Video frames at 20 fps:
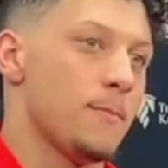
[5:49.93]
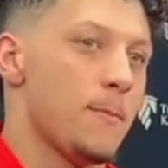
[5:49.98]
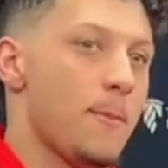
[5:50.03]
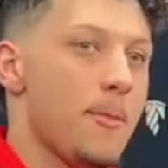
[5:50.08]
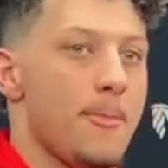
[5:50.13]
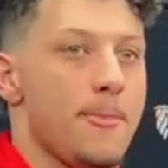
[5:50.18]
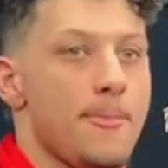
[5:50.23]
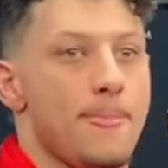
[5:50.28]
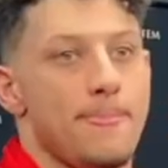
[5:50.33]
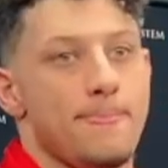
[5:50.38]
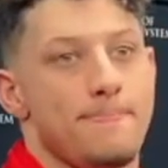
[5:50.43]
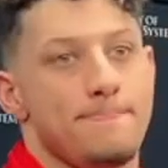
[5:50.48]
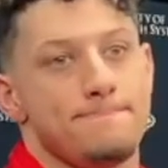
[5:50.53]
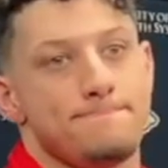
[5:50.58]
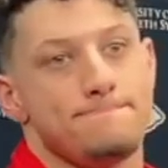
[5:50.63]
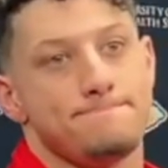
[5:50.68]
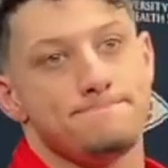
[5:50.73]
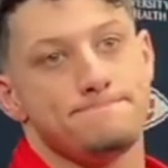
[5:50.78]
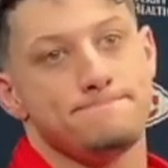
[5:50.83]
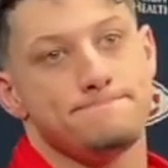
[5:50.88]
Patrick, you've
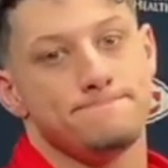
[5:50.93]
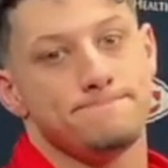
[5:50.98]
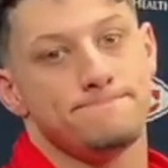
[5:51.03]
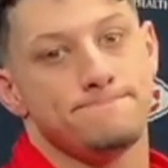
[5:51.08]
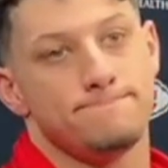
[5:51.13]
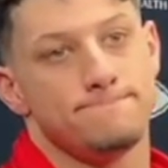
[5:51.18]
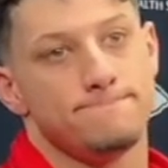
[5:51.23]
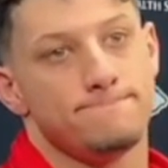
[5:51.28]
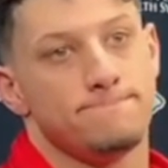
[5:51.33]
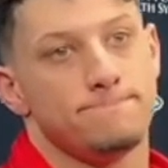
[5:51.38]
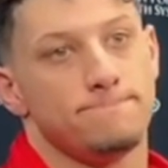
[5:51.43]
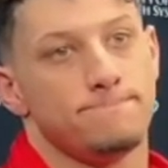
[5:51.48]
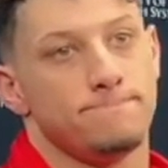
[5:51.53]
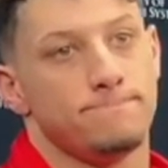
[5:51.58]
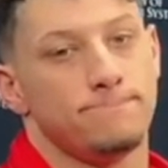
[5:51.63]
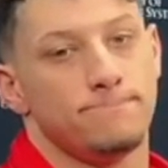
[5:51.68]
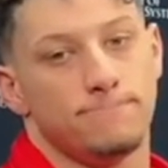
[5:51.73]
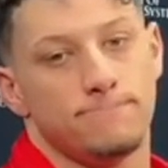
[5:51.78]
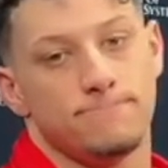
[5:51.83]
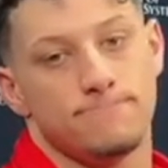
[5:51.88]
been here for a few years
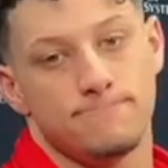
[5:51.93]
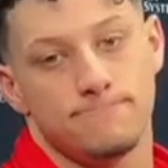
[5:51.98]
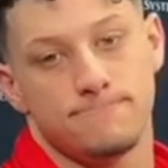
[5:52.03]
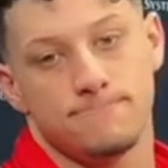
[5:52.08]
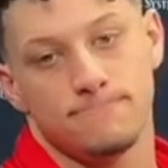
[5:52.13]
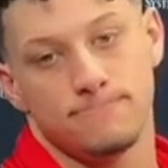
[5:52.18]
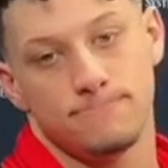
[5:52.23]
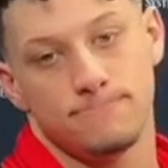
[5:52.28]
now. That